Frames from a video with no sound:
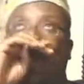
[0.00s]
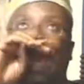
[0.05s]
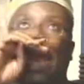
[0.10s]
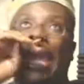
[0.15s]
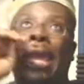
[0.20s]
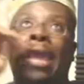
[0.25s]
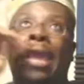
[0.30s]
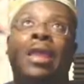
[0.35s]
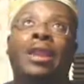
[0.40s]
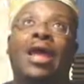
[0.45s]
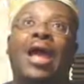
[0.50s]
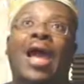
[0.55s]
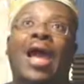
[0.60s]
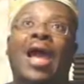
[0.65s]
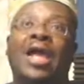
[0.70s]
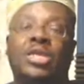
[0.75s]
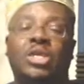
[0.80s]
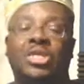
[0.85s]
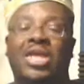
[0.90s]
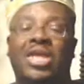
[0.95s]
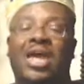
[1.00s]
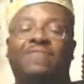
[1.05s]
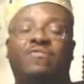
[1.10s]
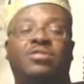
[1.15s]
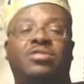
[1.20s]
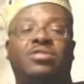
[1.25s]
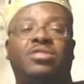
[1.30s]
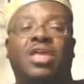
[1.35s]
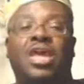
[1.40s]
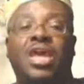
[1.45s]
And I just have
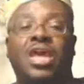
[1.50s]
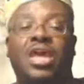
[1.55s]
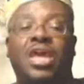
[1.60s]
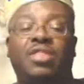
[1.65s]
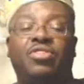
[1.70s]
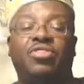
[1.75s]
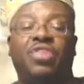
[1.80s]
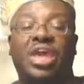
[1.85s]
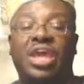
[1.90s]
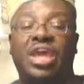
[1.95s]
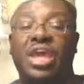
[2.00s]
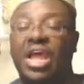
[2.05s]
to say, they,